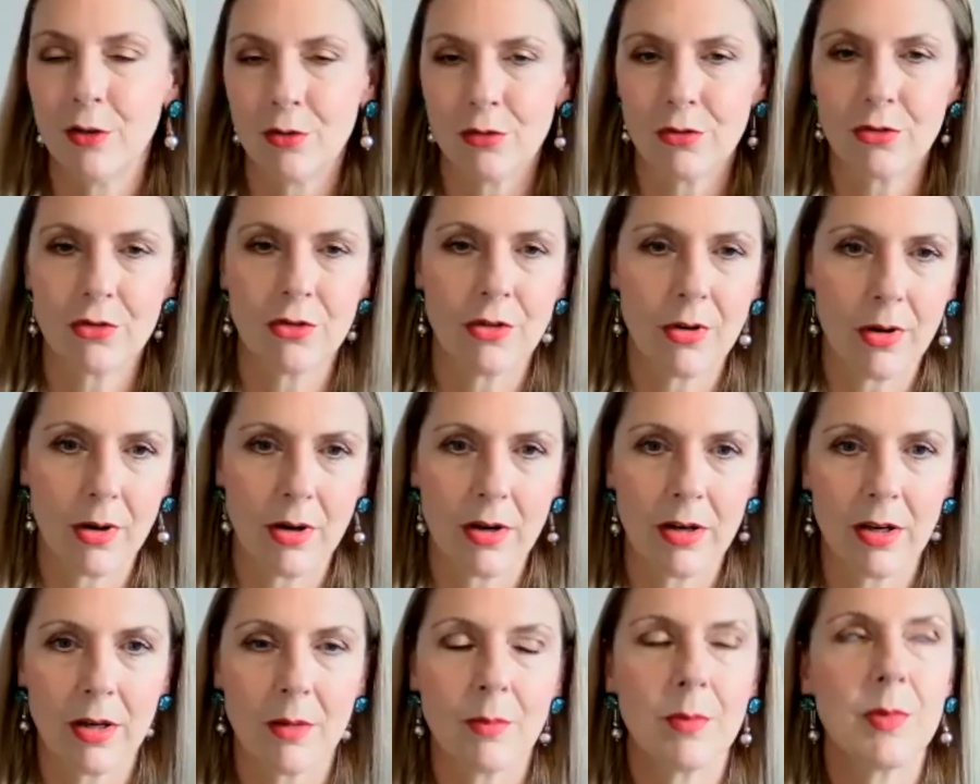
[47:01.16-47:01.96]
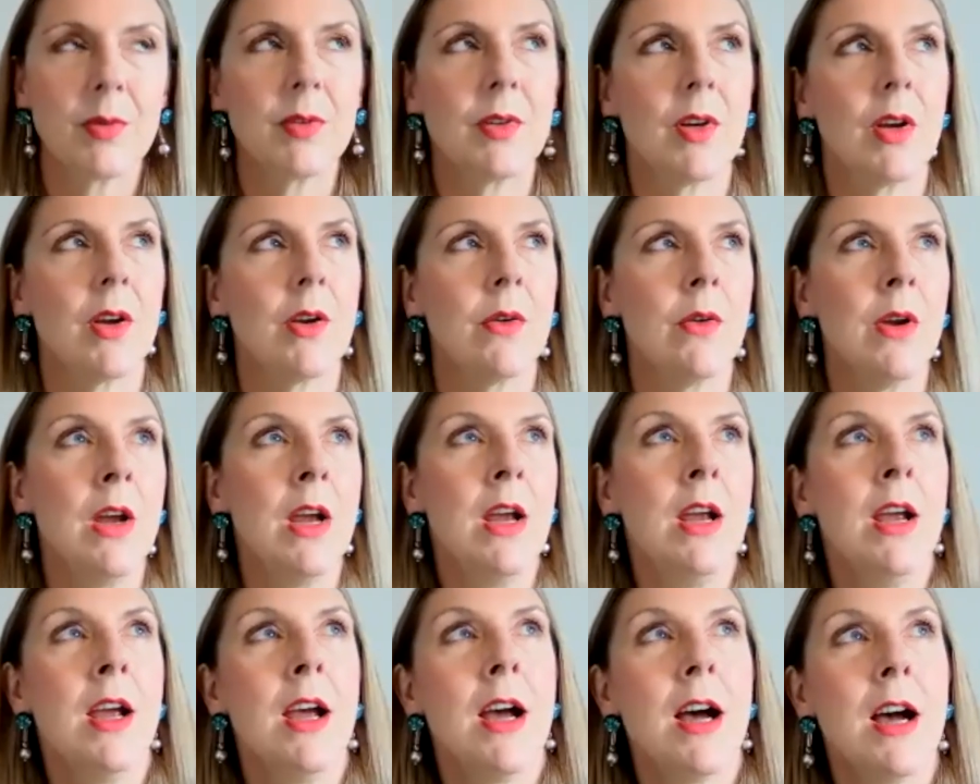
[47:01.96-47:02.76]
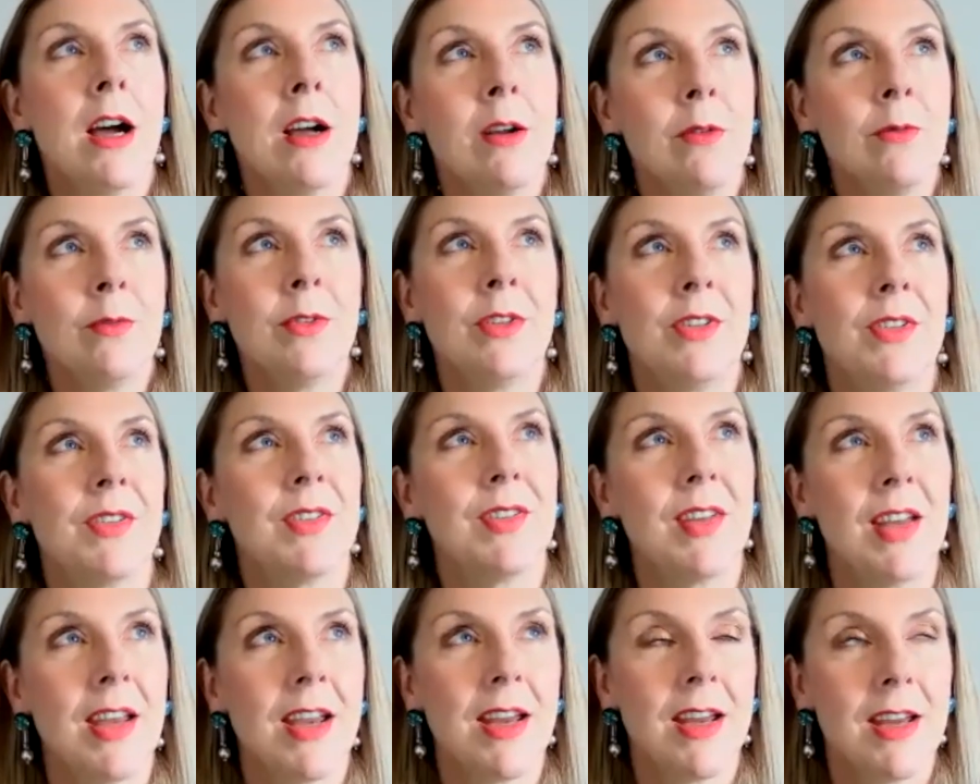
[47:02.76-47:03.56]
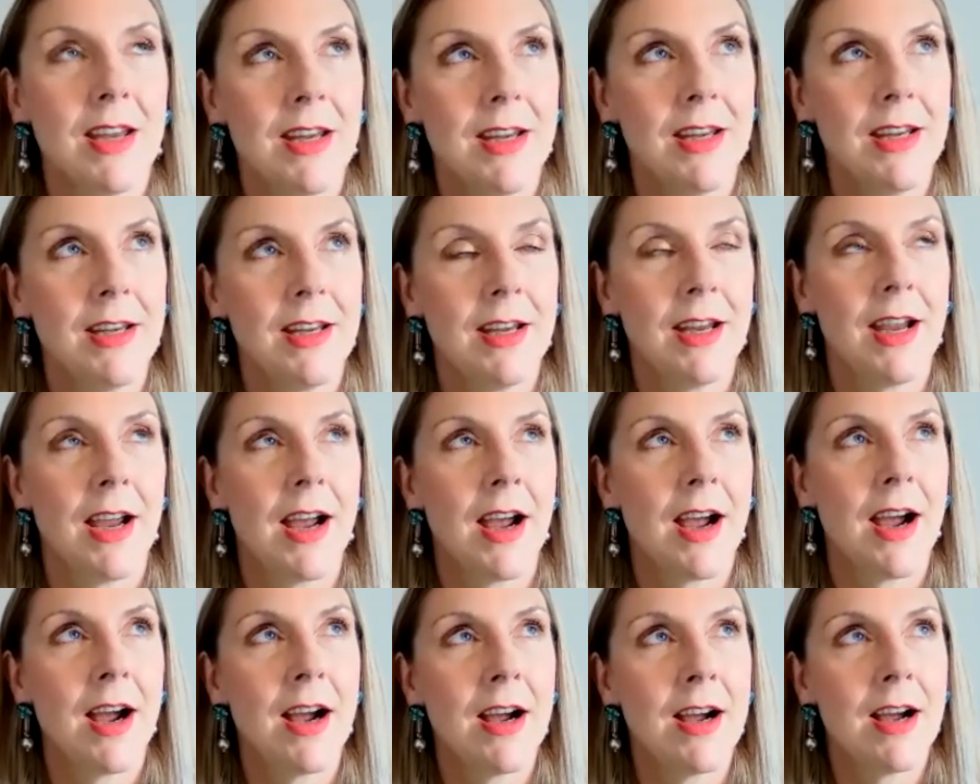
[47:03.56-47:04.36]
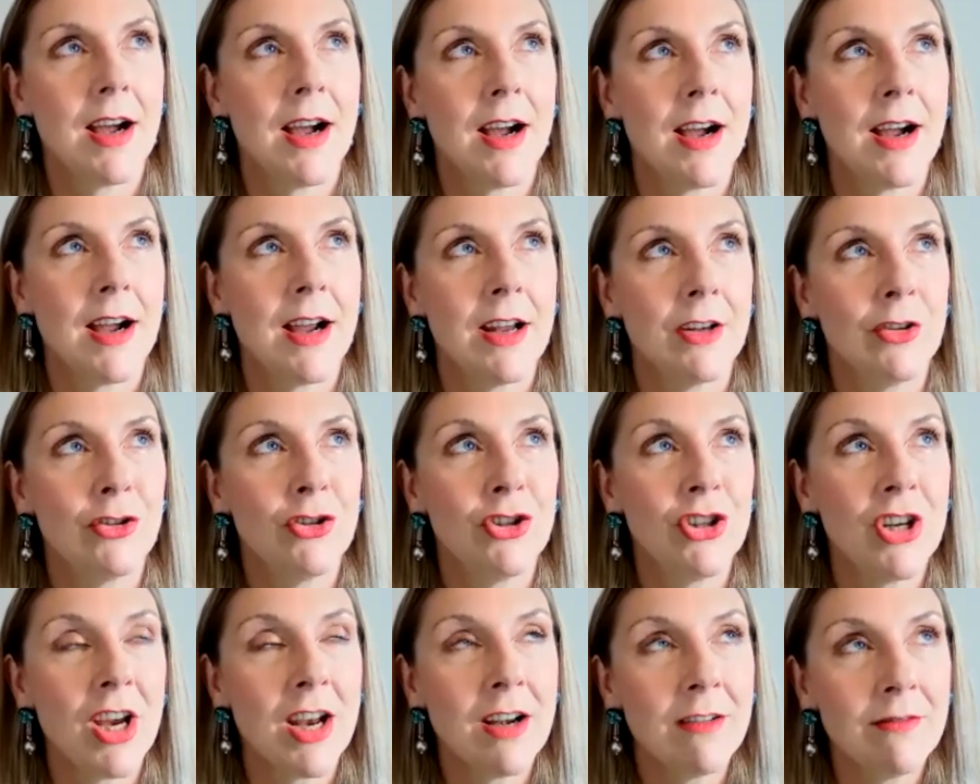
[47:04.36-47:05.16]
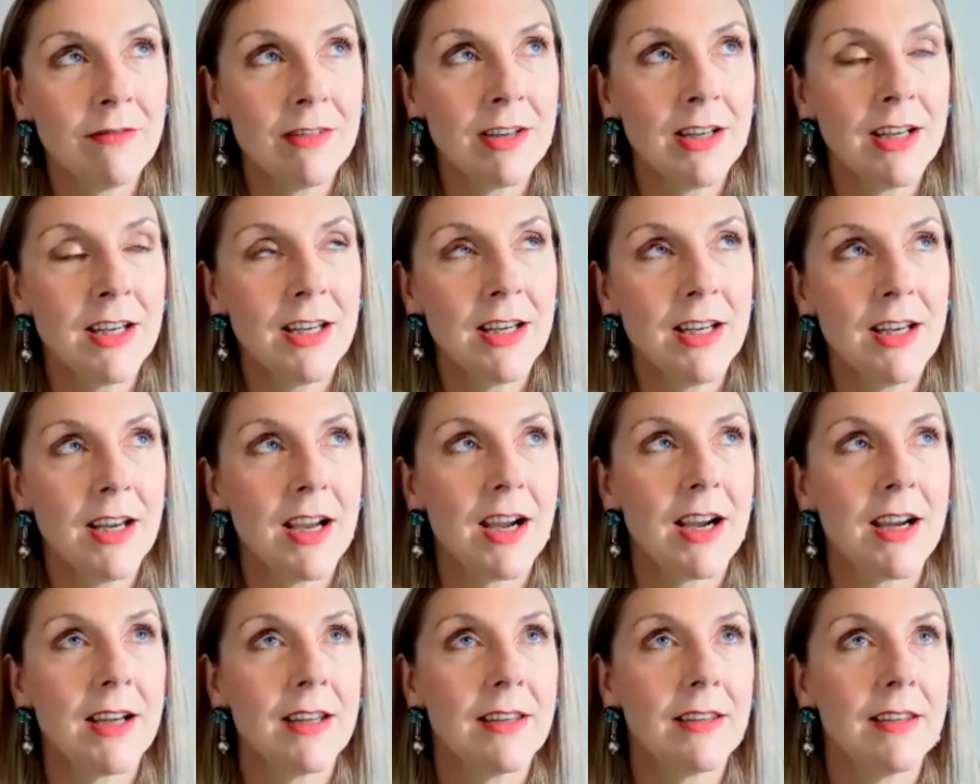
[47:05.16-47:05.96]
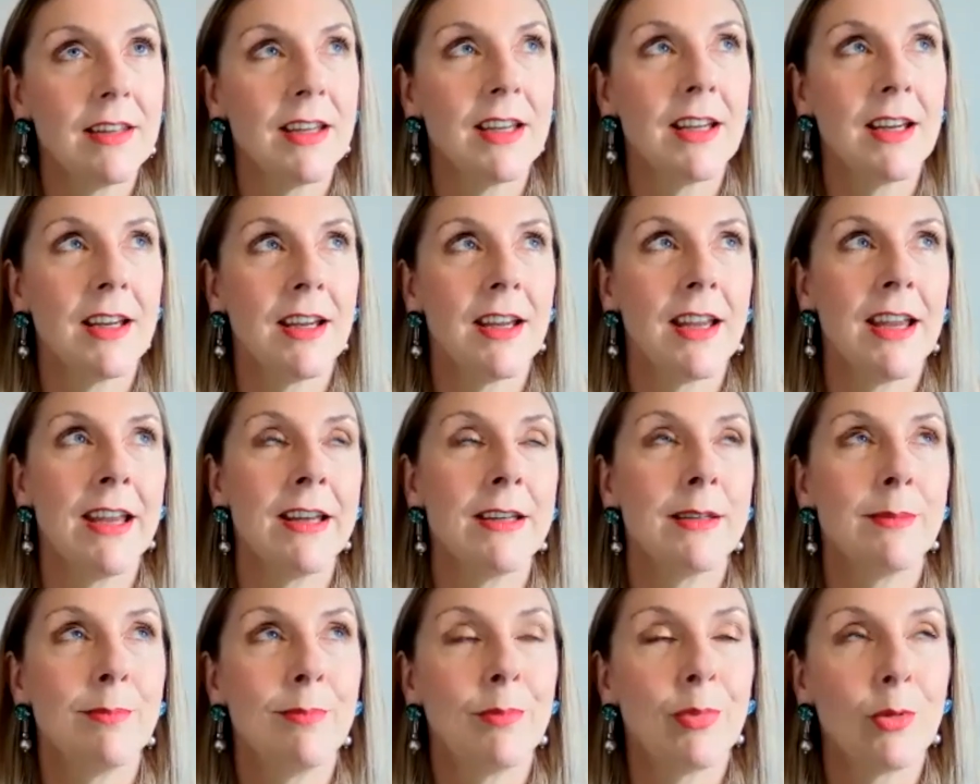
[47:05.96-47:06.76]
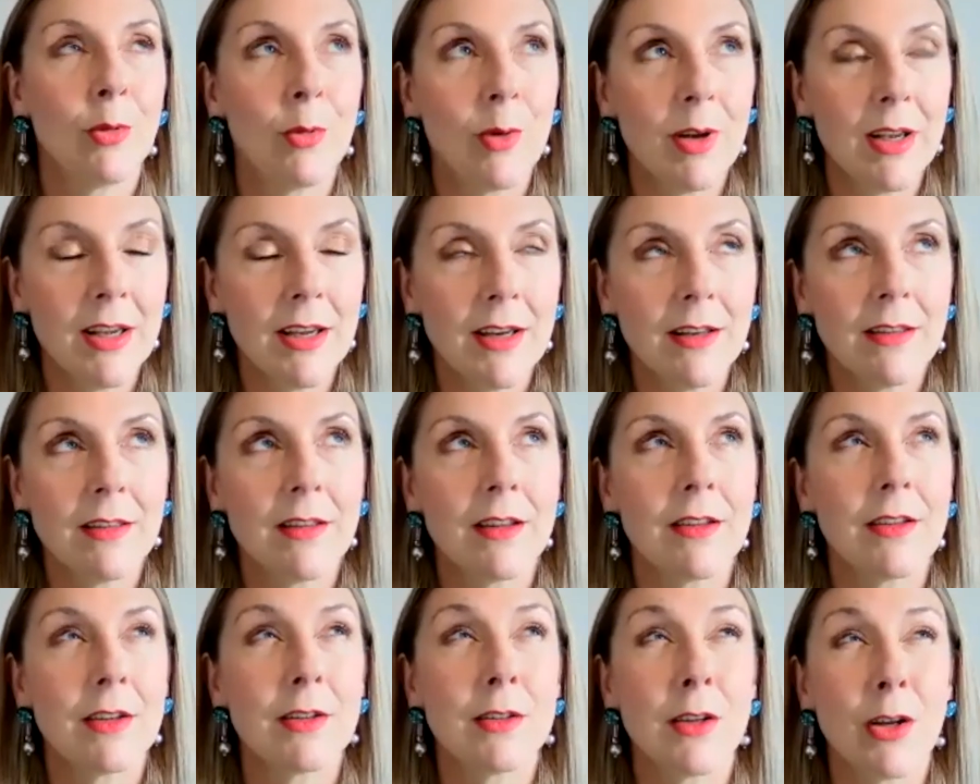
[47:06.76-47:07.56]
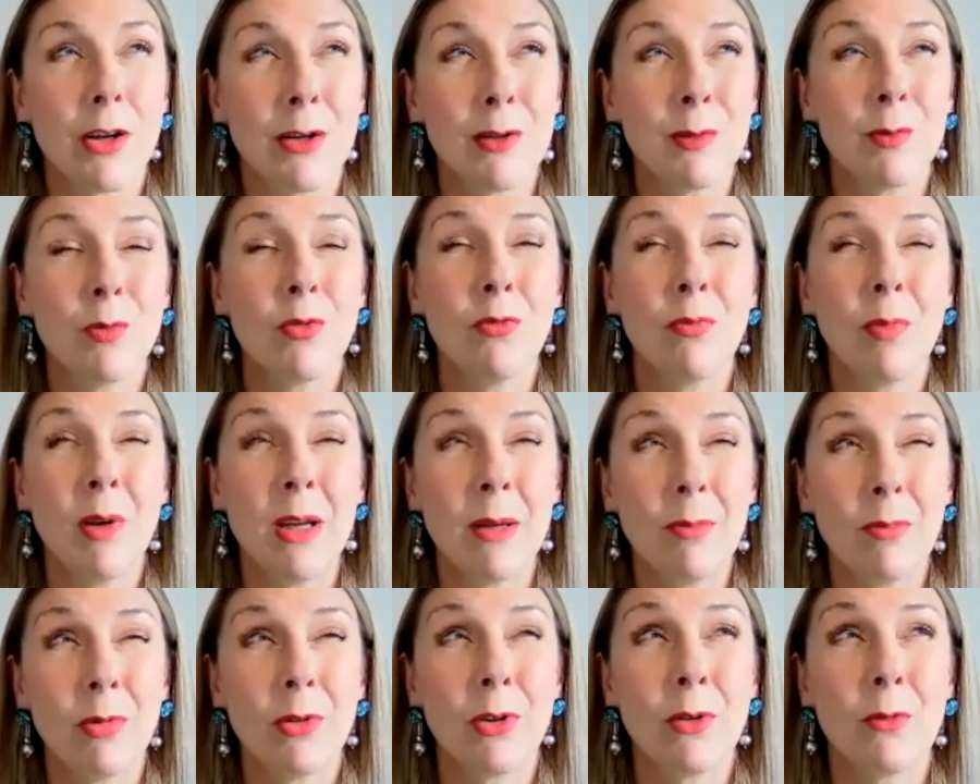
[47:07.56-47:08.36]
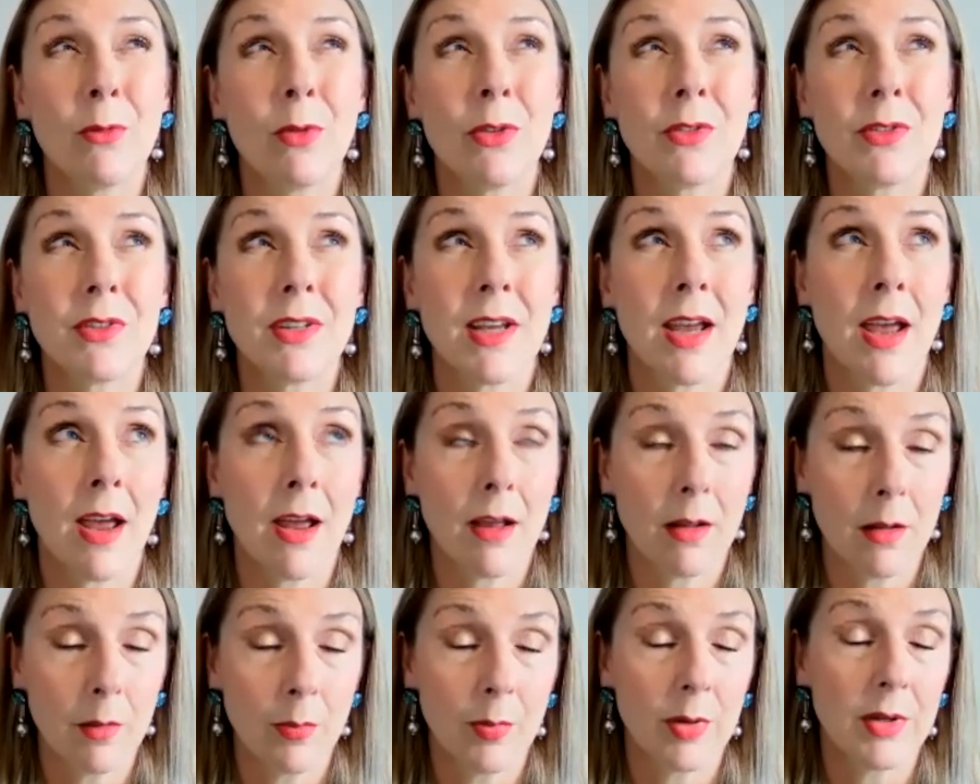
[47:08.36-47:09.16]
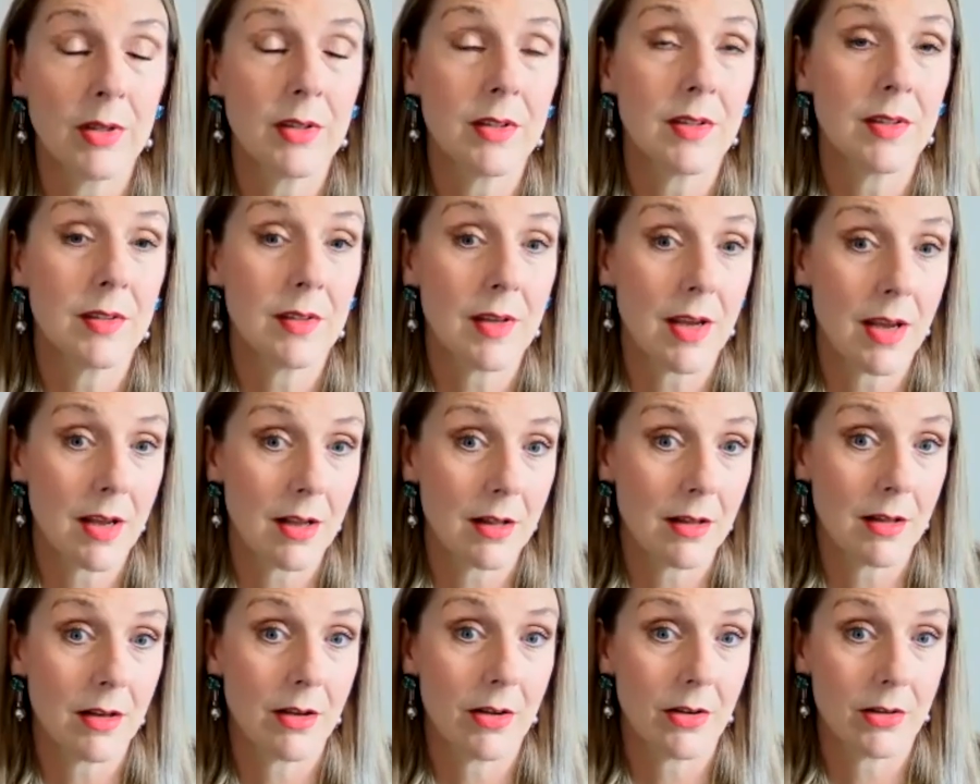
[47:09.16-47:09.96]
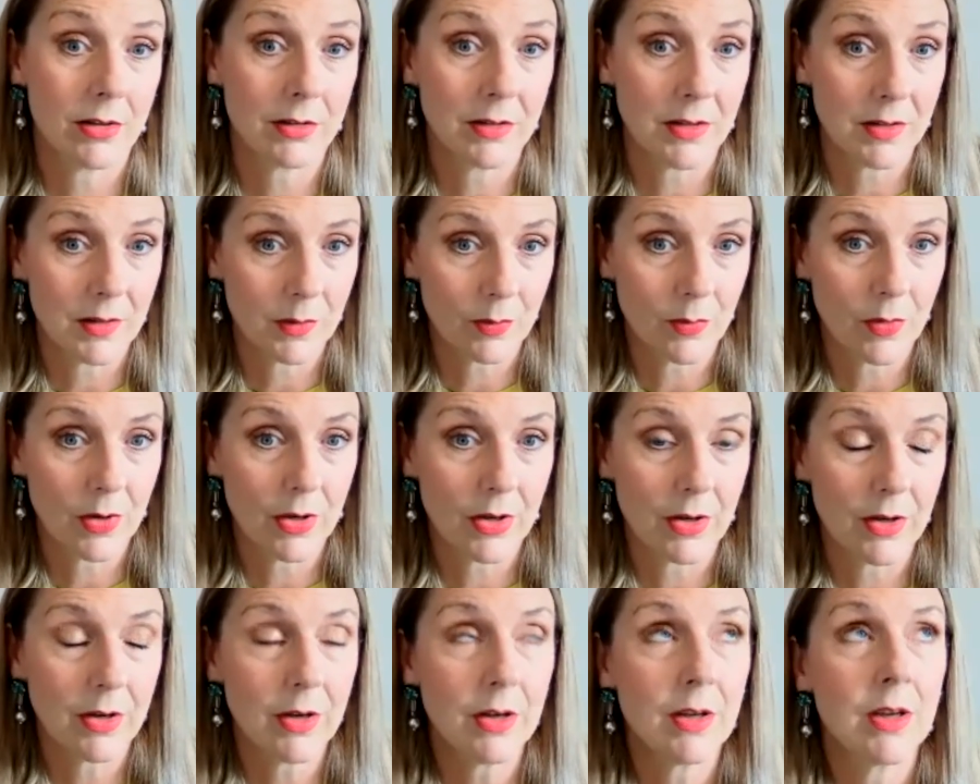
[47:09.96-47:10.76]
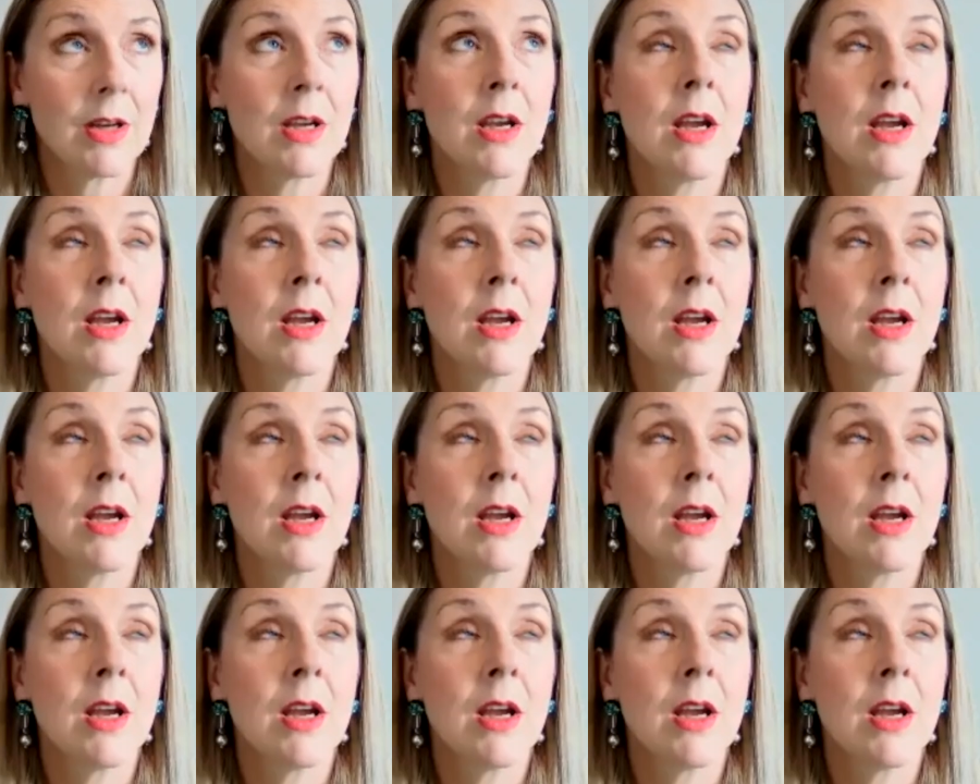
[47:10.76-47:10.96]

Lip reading: your tribe. So I would say generally, I think it's brilliant that there's loads more people that want to help and sell artists' work.